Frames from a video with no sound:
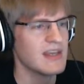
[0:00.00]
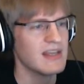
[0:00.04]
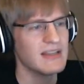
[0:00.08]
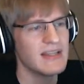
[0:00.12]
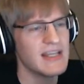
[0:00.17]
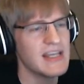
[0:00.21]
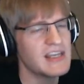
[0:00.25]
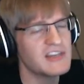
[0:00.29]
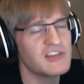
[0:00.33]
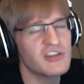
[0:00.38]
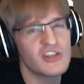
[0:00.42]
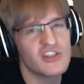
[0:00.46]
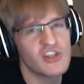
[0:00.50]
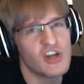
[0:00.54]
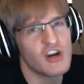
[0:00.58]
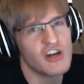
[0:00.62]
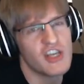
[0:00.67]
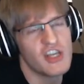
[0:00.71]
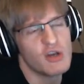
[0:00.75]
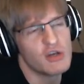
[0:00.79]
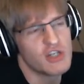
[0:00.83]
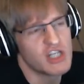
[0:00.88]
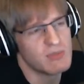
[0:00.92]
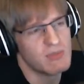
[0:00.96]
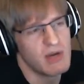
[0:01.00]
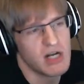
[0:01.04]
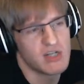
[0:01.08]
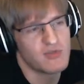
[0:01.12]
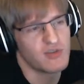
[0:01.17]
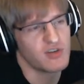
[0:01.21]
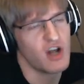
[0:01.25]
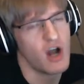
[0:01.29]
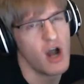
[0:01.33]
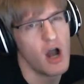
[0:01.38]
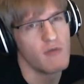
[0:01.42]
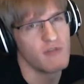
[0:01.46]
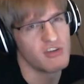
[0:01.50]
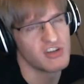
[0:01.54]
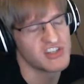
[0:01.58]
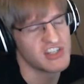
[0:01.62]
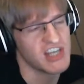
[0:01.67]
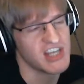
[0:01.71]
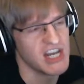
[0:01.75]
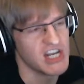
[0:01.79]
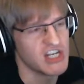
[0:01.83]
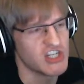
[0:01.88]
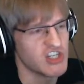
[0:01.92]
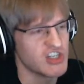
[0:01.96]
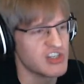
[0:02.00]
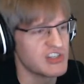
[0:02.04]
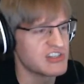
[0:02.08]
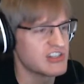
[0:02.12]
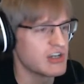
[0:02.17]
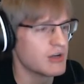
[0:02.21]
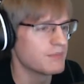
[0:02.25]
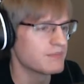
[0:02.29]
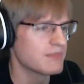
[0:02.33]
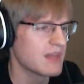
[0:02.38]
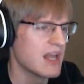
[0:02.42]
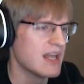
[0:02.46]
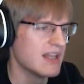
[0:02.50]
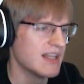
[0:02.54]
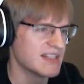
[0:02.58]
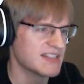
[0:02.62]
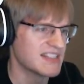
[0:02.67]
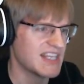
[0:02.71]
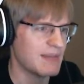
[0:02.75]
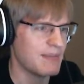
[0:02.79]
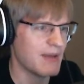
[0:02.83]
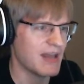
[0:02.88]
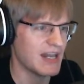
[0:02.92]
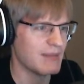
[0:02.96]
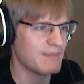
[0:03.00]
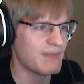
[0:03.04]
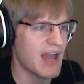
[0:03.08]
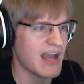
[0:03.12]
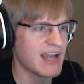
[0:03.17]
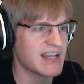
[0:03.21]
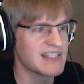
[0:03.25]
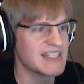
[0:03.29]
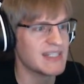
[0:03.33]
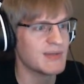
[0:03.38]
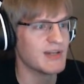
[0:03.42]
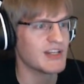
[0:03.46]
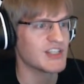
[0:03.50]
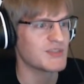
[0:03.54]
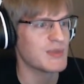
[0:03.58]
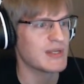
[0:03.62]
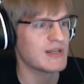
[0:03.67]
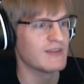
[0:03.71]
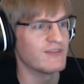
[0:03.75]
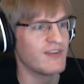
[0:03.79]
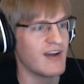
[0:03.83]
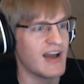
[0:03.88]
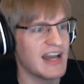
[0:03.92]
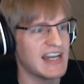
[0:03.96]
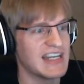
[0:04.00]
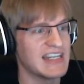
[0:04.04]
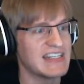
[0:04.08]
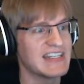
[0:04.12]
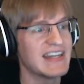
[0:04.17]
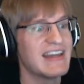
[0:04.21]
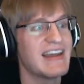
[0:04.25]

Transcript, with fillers: Lasers aren't usually much for conversation, so let's keep heading back and see what else we can find.